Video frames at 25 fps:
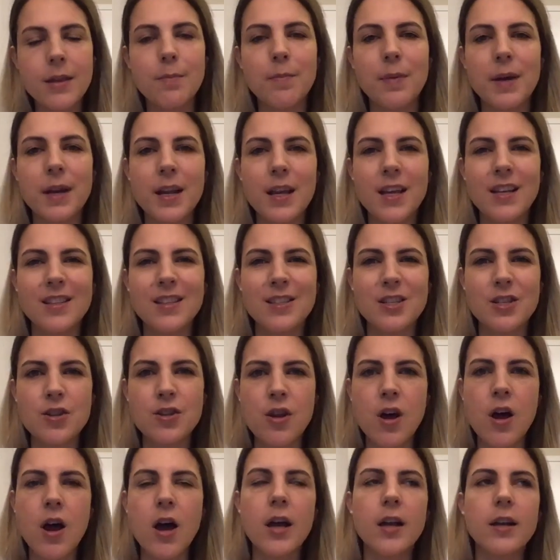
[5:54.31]
but it's
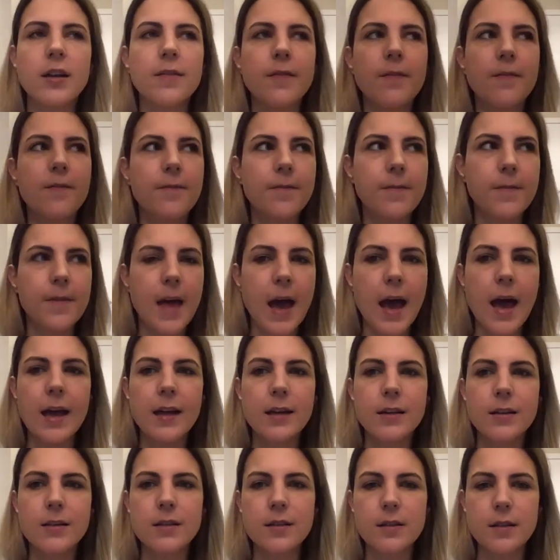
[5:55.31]
not
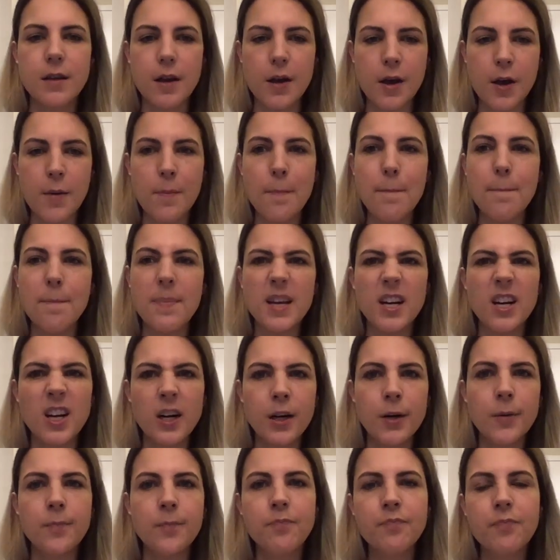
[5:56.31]
that um,
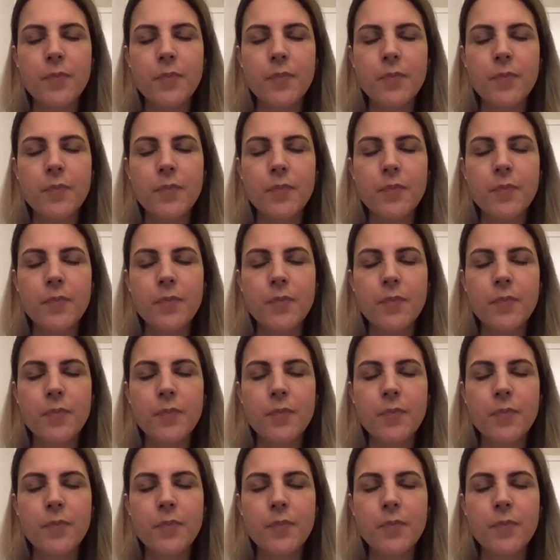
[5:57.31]
bitter